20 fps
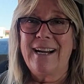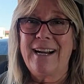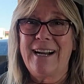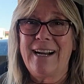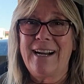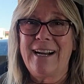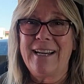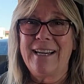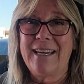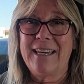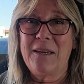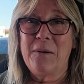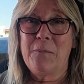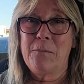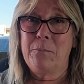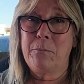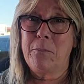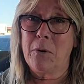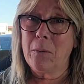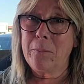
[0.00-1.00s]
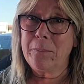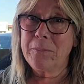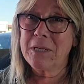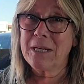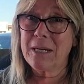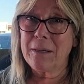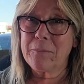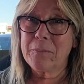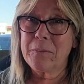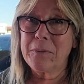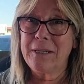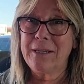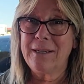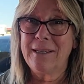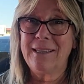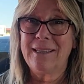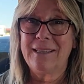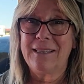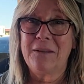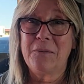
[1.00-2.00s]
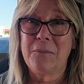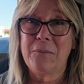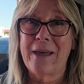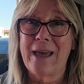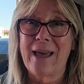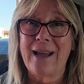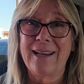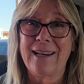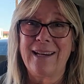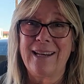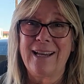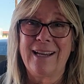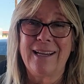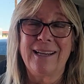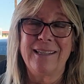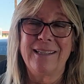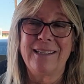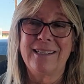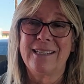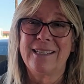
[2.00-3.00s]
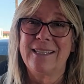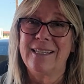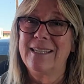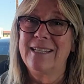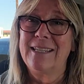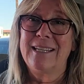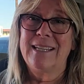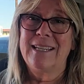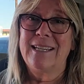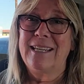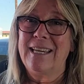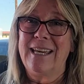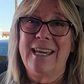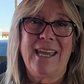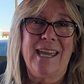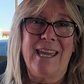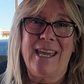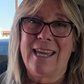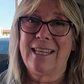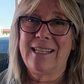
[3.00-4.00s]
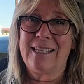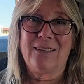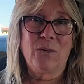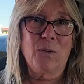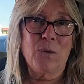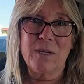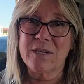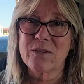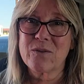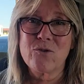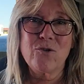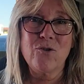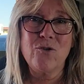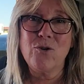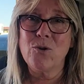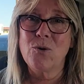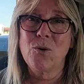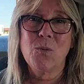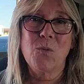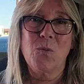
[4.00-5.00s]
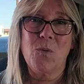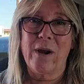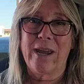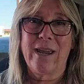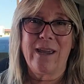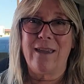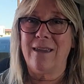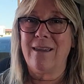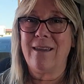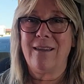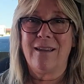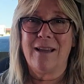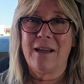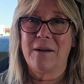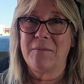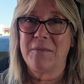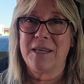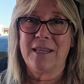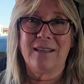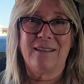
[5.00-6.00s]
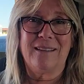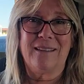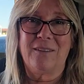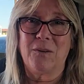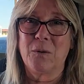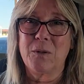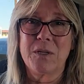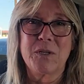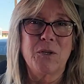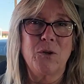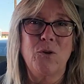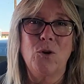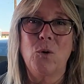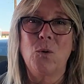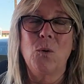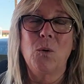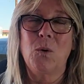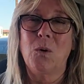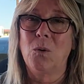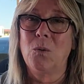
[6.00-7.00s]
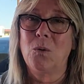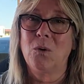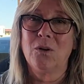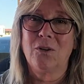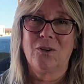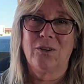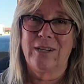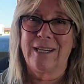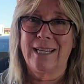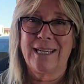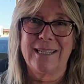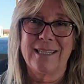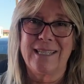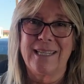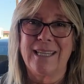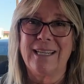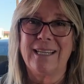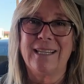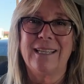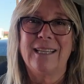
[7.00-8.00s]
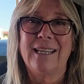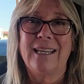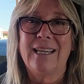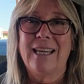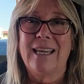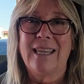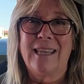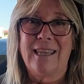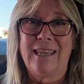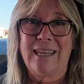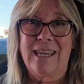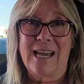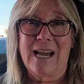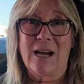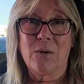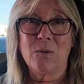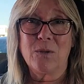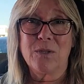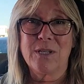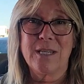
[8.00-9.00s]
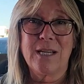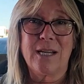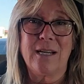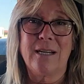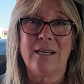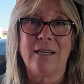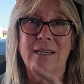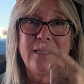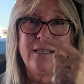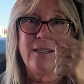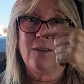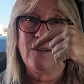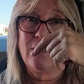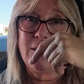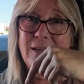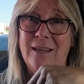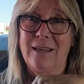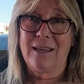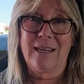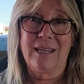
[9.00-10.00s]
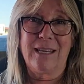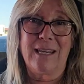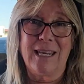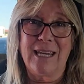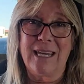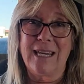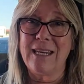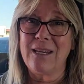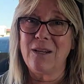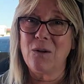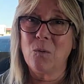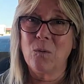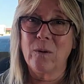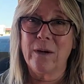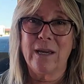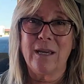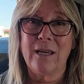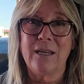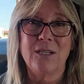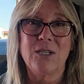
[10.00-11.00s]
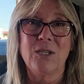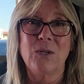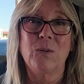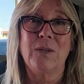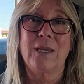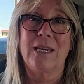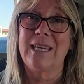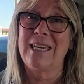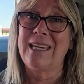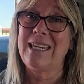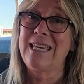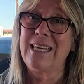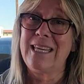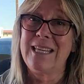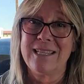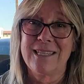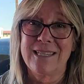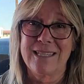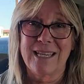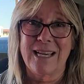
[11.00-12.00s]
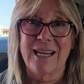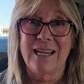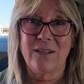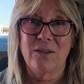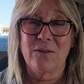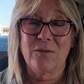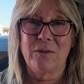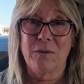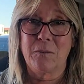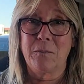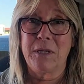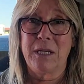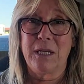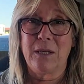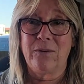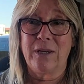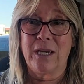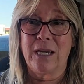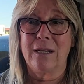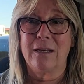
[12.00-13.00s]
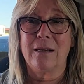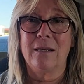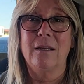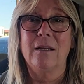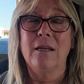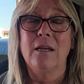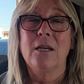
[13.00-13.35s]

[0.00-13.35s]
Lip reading: I popped up the backlight, and there is no way, I mean, there is no hole connecting the outside in any way to the inside of the minivan.